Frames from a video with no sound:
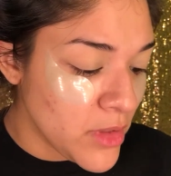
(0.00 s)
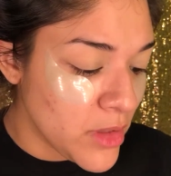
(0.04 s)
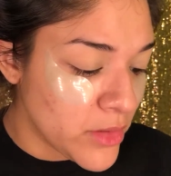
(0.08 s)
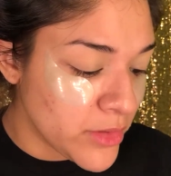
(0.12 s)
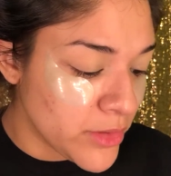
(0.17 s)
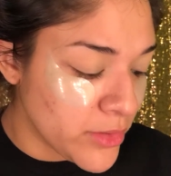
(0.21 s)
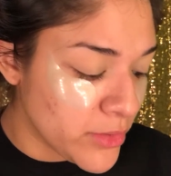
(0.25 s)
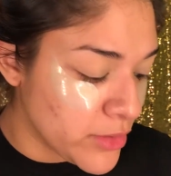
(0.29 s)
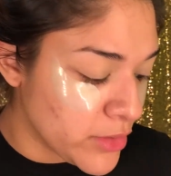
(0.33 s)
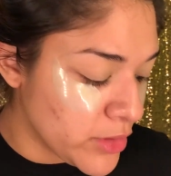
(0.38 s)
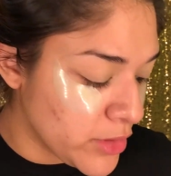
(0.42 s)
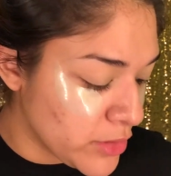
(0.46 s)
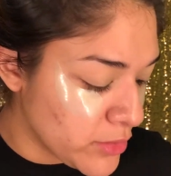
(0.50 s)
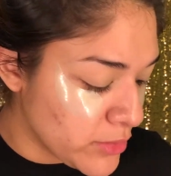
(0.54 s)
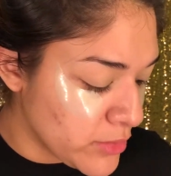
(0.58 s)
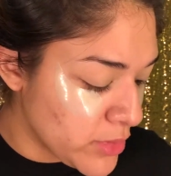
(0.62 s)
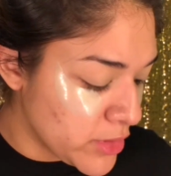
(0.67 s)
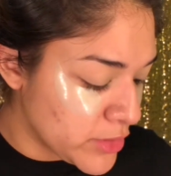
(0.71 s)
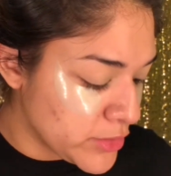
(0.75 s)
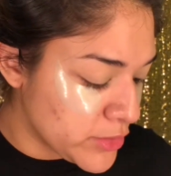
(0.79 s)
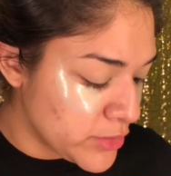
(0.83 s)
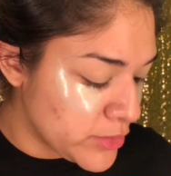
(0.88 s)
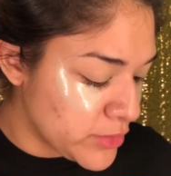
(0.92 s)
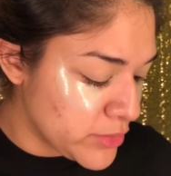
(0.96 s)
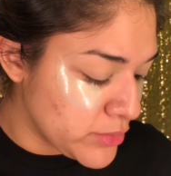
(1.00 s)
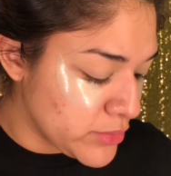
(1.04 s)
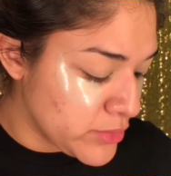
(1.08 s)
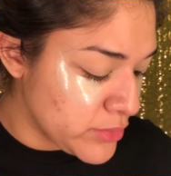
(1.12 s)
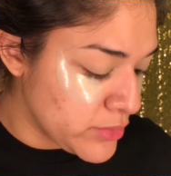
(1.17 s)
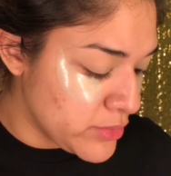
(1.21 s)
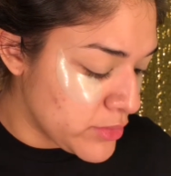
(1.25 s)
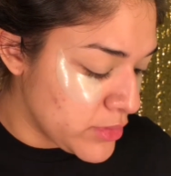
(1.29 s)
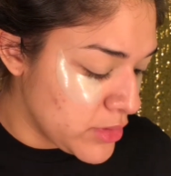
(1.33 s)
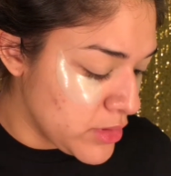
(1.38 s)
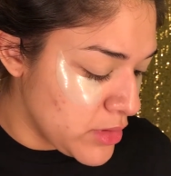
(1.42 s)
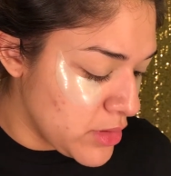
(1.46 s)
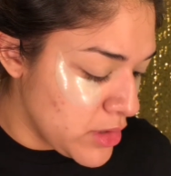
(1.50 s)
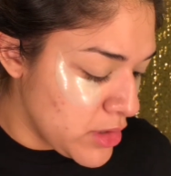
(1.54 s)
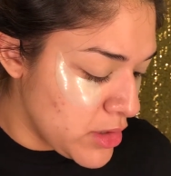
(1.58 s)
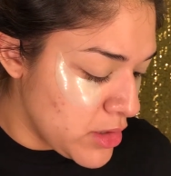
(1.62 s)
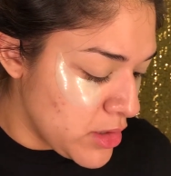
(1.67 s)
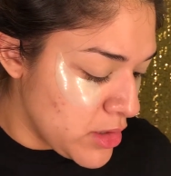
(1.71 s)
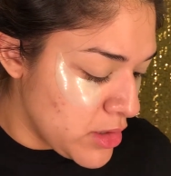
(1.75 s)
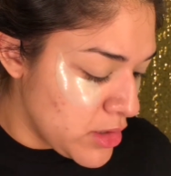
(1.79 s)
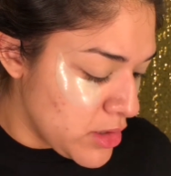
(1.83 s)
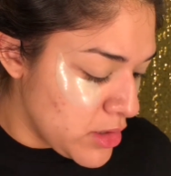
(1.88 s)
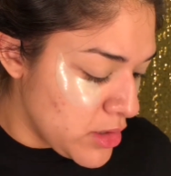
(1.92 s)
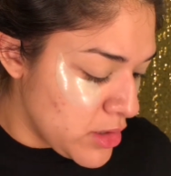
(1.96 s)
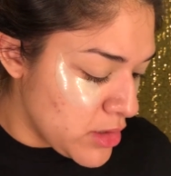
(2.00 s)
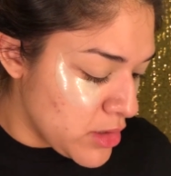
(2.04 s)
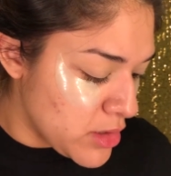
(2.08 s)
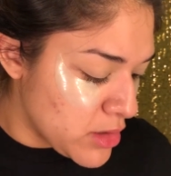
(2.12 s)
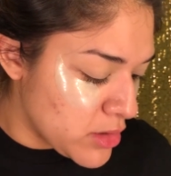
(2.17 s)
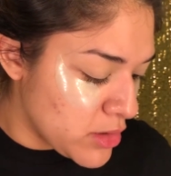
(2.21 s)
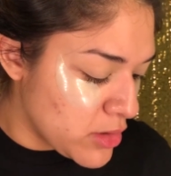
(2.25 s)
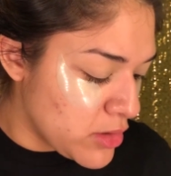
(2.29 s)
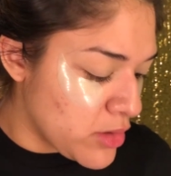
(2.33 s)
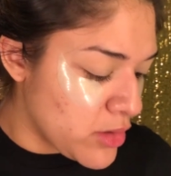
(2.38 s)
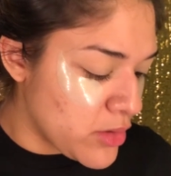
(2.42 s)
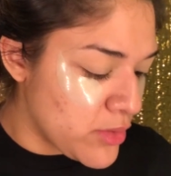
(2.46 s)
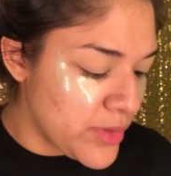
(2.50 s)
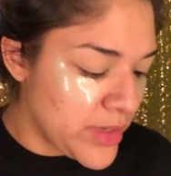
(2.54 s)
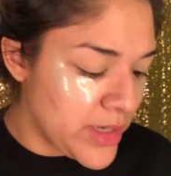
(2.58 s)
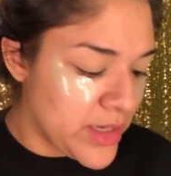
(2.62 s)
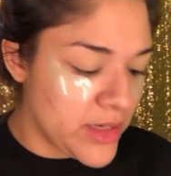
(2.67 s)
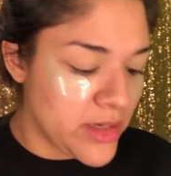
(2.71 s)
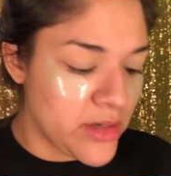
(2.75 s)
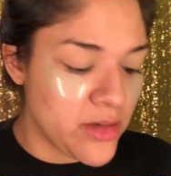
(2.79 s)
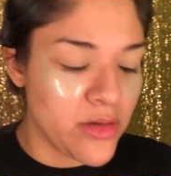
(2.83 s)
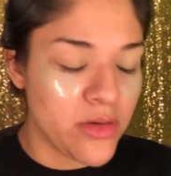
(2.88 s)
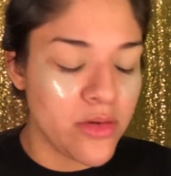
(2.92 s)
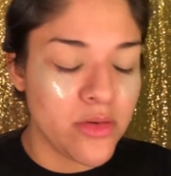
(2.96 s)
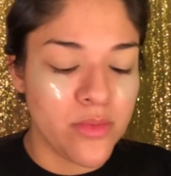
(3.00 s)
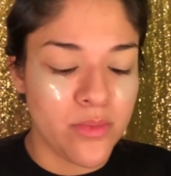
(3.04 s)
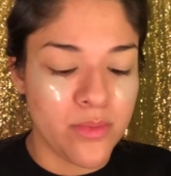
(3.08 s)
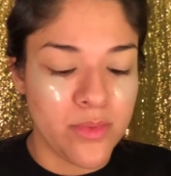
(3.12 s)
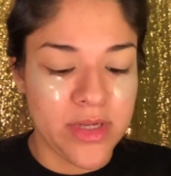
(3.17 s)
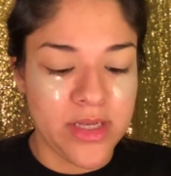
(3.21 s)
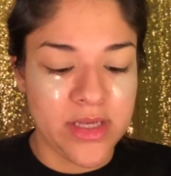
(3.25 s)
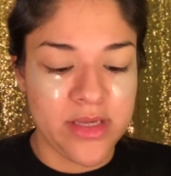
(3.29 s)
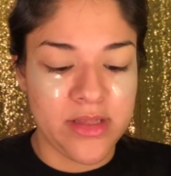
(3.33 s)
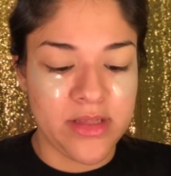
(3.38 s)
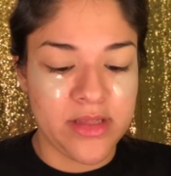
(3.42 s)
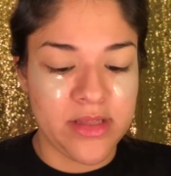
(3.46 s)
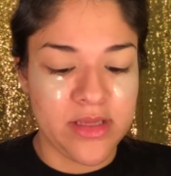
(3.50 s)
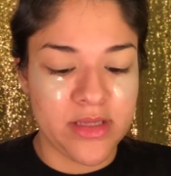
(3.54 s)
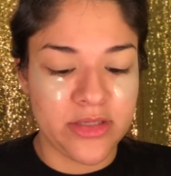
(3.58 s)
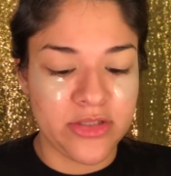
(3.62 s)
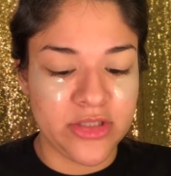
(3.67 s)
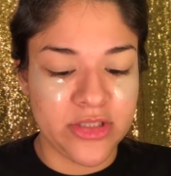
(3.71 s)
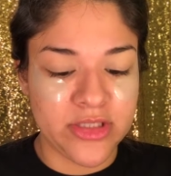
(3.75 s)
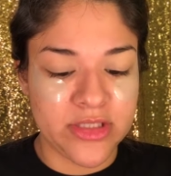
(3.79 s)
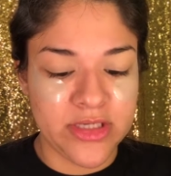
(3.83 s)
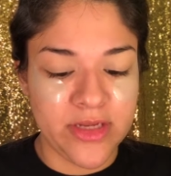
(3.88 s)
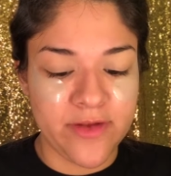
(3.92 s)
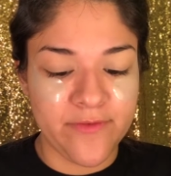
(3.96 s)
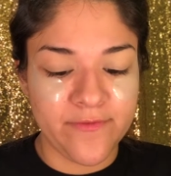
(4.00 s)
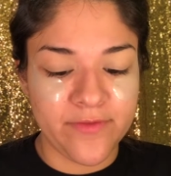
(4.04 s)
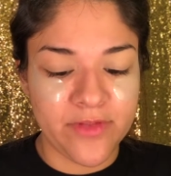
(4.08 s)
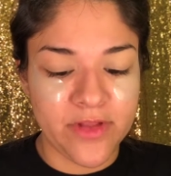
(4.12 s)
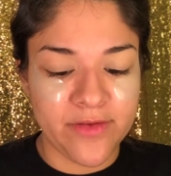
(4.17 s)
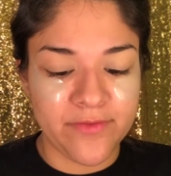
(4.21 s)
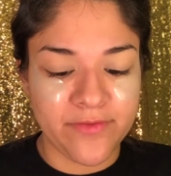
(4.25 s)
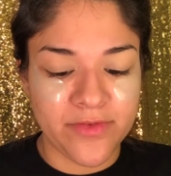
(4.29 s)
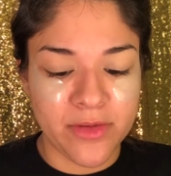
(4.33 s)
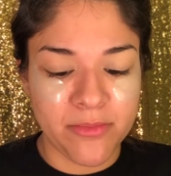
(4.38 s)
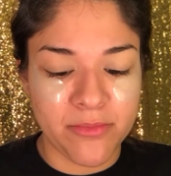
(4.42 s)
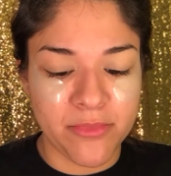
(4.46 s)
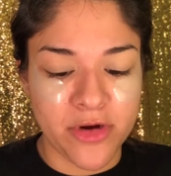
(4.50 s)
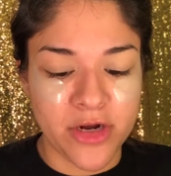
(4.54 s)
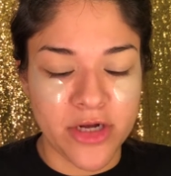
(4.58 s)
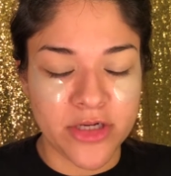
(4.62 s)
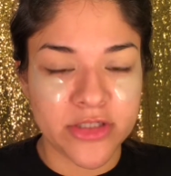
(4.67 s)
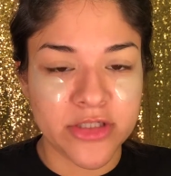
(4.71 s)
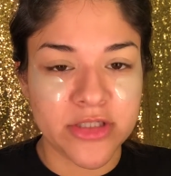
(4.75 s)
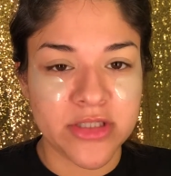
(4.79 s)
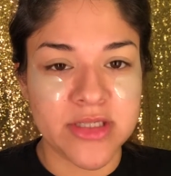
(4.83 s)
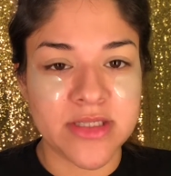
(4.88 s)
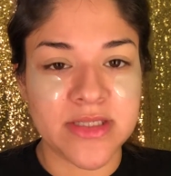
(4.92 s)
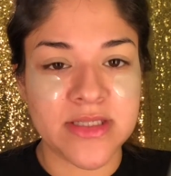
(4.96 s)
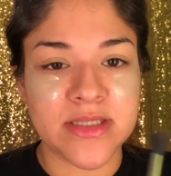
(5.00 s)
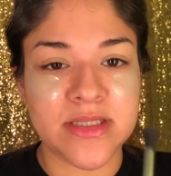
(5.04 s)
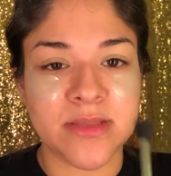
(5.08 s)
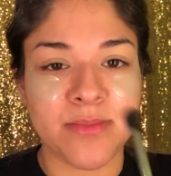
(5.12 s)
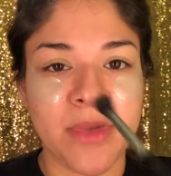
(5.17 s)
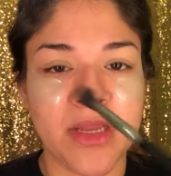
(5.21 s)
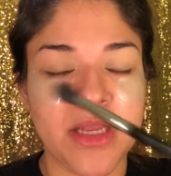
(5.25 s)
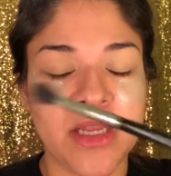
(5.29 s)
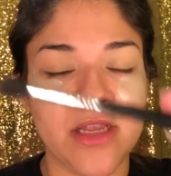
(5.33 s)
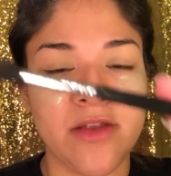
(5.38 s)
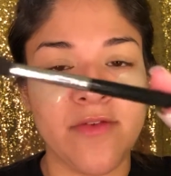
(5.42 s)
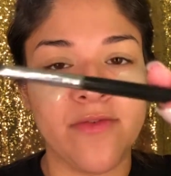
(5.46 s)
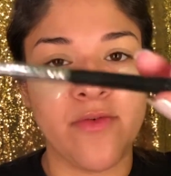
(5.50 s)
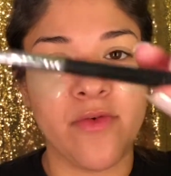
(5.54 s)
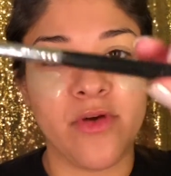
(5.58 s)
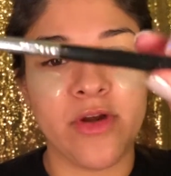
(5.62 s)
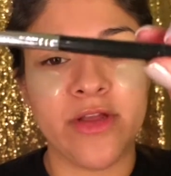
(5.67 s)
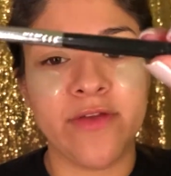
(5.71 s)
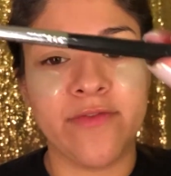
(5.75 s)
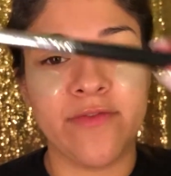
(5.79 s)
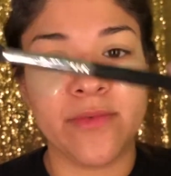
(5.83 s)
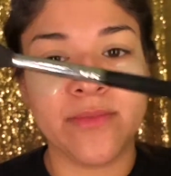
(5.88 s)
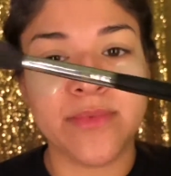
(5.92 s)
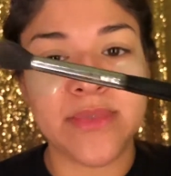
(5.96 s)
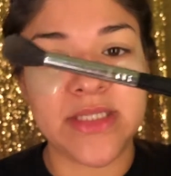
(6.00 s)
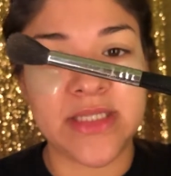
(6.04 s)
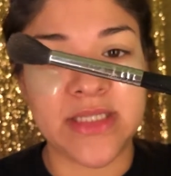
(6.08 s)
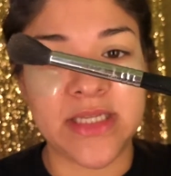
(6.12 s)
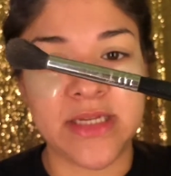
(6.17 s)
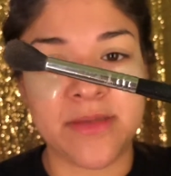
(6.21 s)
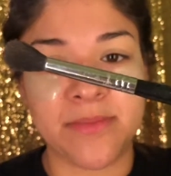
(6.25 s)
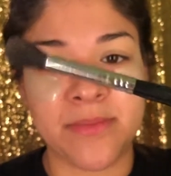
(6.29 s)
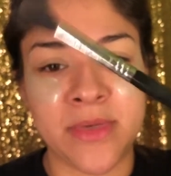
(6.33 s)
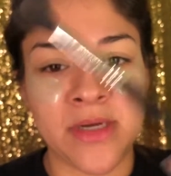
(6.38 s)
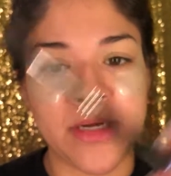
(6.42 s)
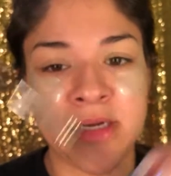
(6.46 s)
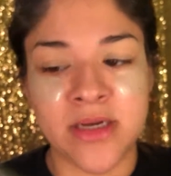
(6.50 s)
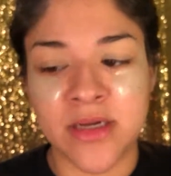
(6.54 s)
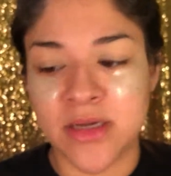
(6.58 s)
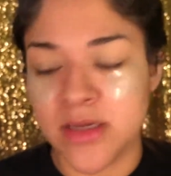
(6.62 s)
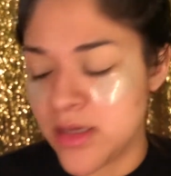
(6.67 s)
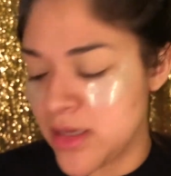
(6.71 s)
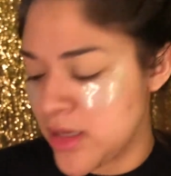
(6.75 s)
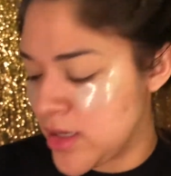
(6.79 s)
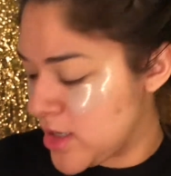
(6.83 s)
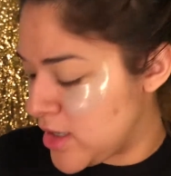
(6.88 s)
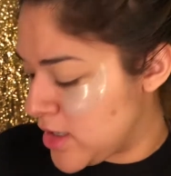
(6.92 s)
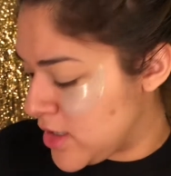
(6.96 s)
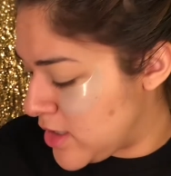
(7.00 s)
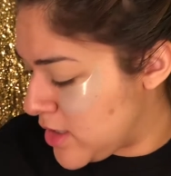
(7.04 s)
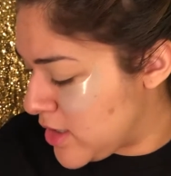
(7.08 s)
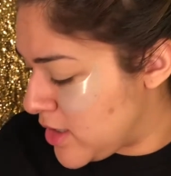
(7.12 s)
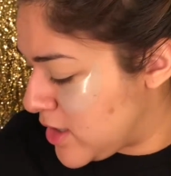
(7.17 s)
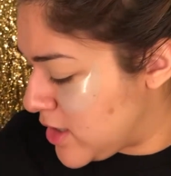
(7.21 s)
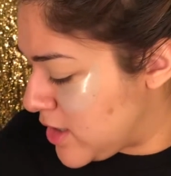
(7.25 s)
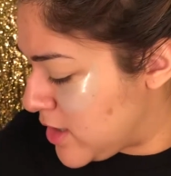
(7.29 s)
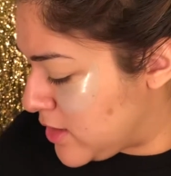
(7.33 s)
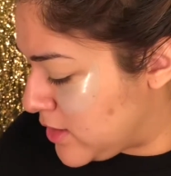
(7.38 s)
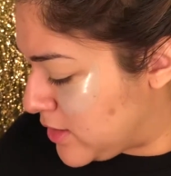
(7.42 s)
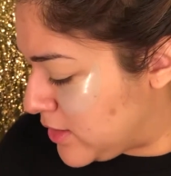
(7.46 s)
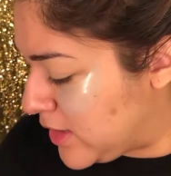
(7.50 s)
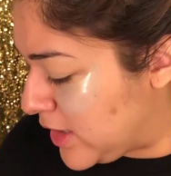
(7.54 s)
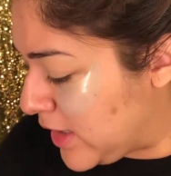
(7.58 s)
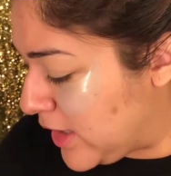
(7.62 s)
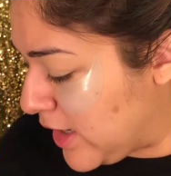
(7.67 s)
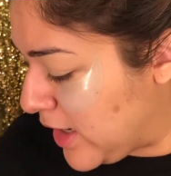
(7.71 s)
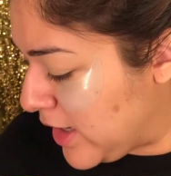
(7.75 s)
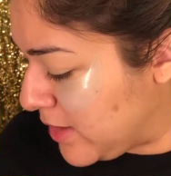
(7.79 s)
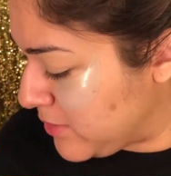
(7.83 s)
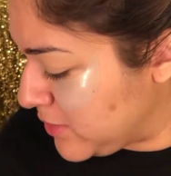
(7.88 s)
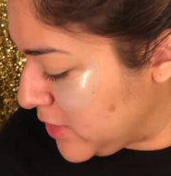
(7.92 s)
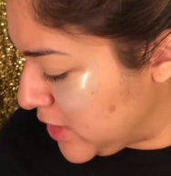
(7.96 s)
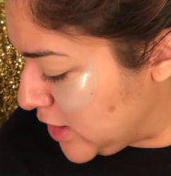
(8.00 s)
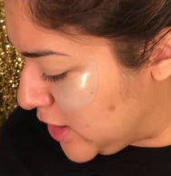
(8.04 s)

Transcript: you're gonna want to go in with just a fluffy brush. This is my E40 from Sigma that I'm